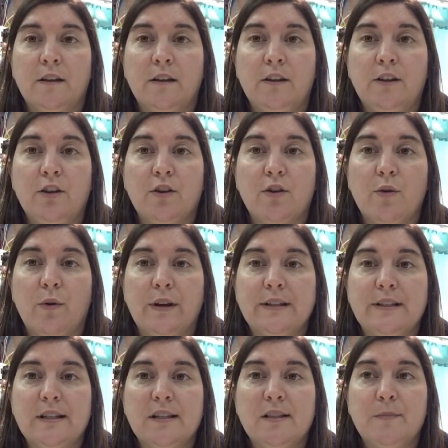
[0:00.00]
You're going
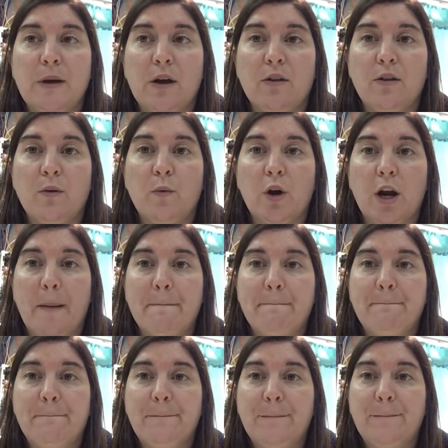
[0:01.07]
to spell the word
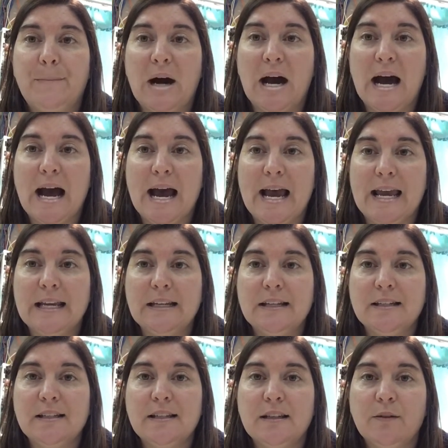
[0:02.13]

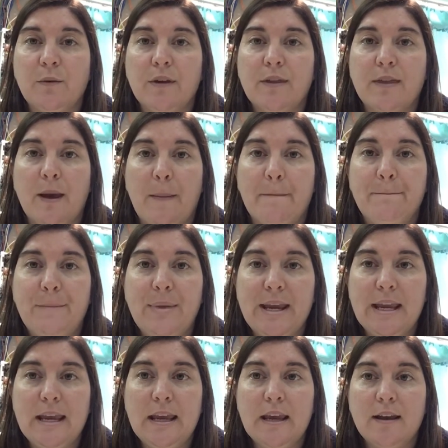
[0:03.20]
bind with a B-I-N-D.